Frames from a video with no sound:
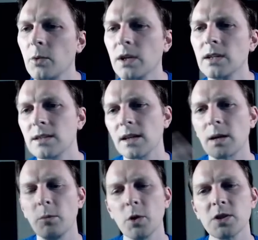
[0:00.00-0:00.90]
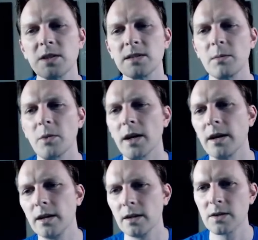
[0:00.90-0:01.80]
We need to like push it somewhere
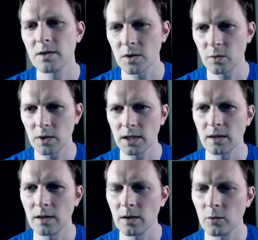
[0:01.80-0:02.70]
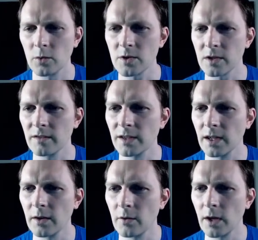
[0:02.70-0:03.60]
so that we can retrieve it
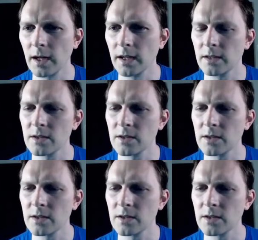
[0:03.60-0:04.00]
and run it.